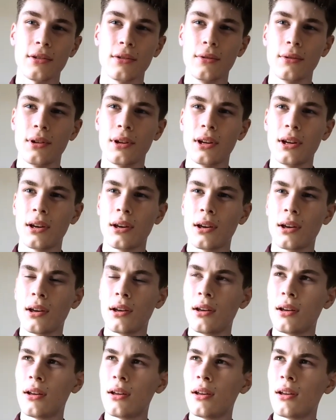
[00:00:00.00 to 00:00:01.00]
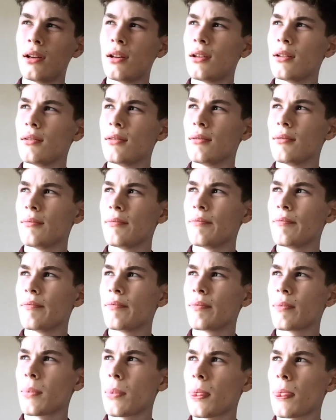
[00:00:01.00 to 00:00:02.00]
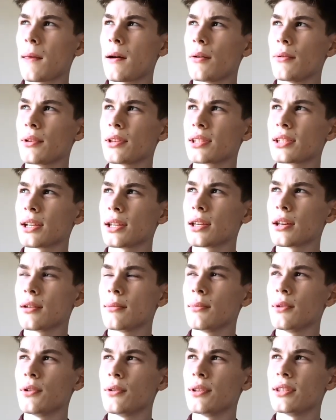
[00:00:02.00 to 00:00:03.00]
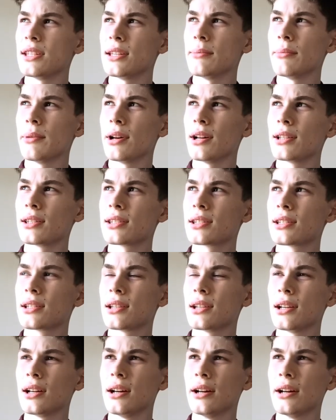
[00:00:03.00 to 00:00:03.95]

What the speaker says: I want to say the community, but